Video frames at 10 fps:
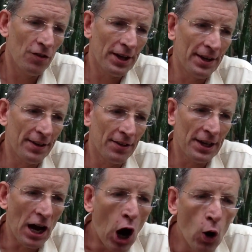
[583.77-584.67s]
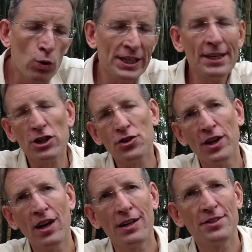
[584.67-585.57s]
the old
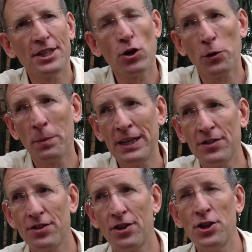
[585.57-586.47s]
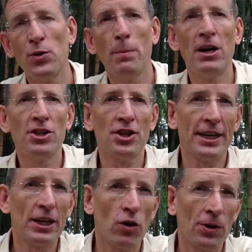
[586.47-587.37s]
industrialized economies to the new
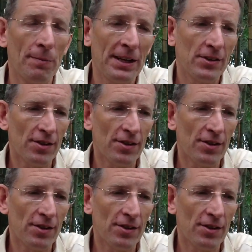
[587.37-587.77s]
emerging economies.